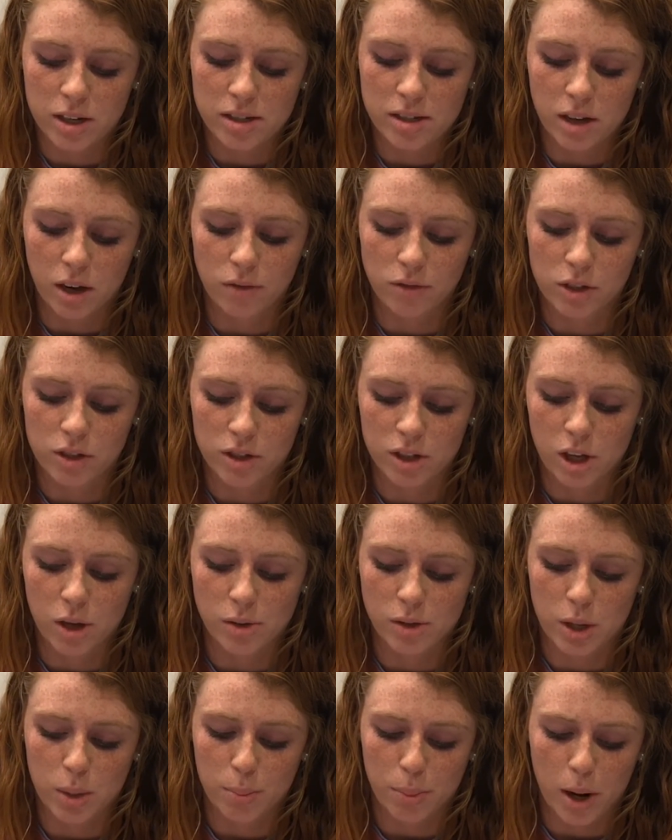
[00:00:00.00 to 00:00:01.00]

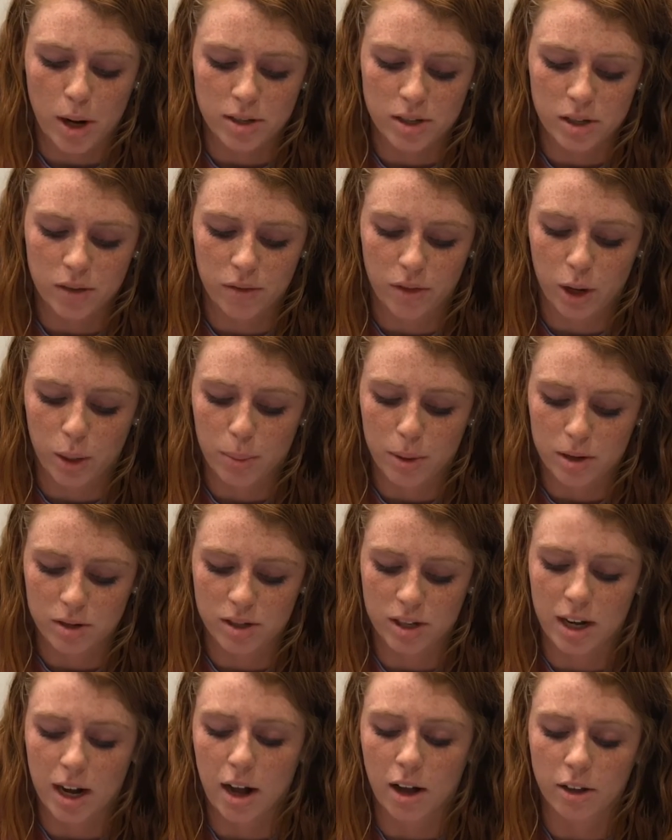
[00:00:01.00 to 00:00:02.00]
self-disclosing parts of their
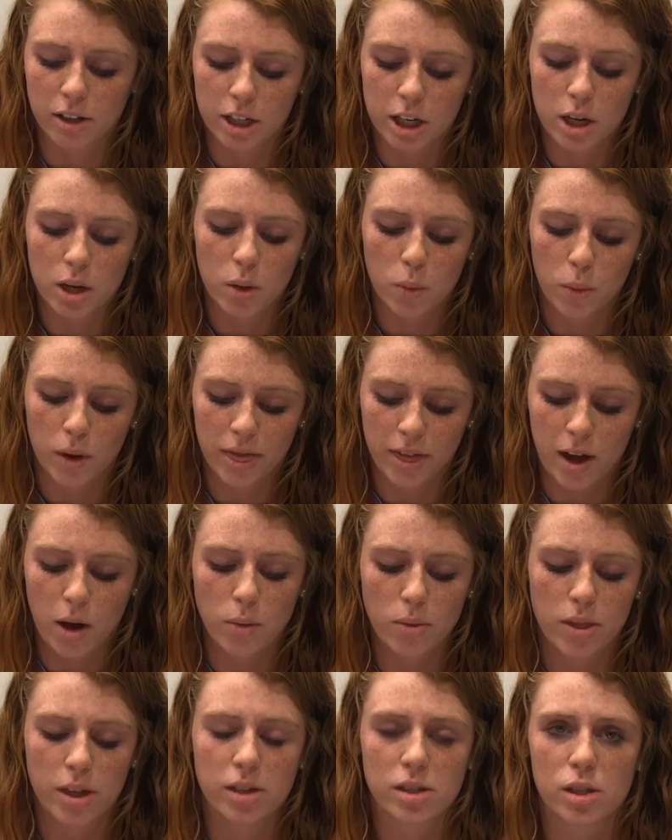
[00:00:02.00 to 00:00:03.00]
personality.
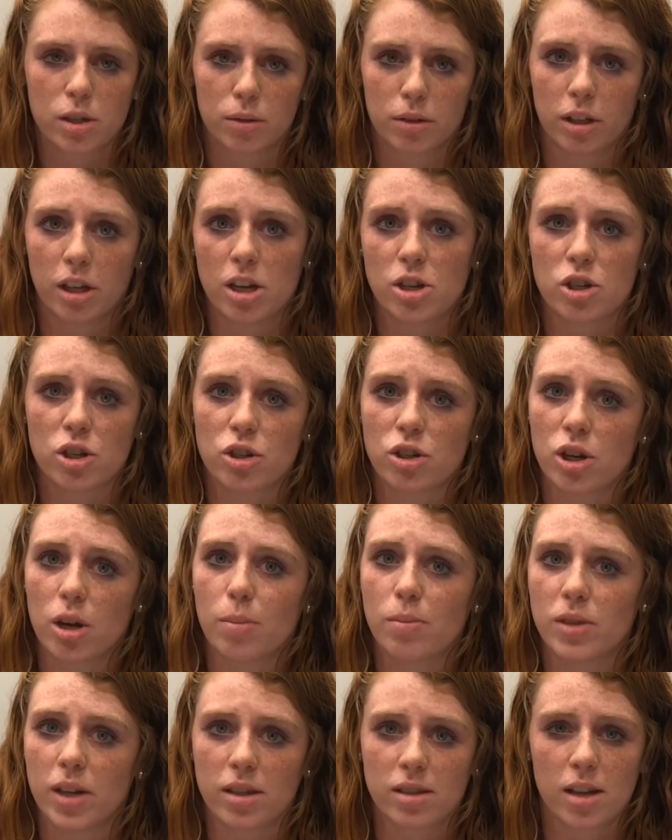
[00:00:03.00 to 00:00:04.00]
Without this, the
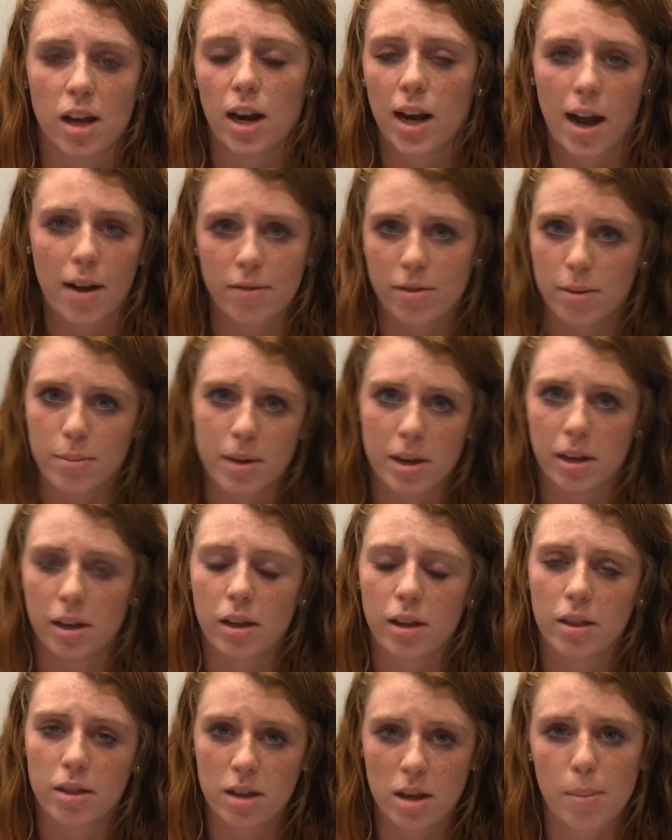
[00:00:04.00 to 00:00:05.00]
relationship does not have
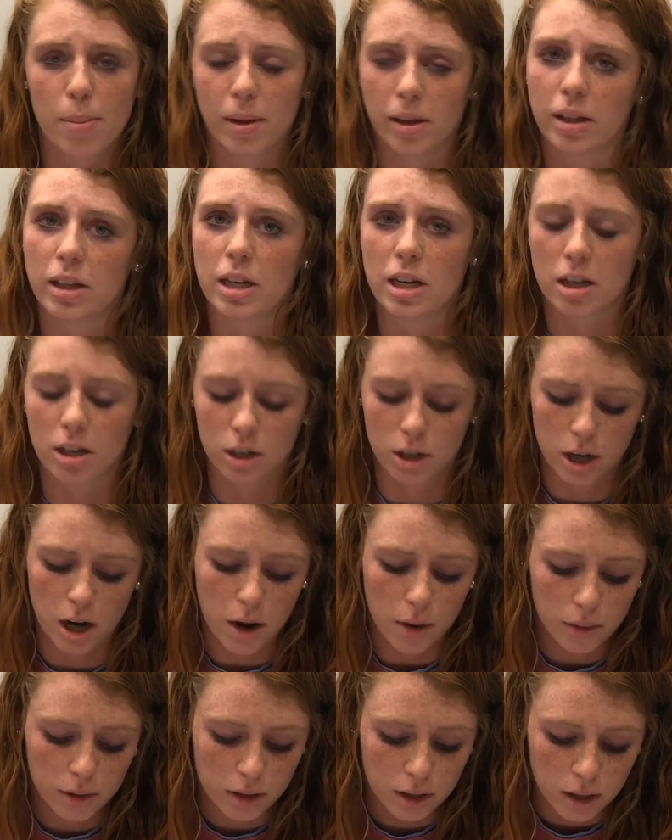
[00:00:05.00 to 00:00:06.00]
the ability to grow.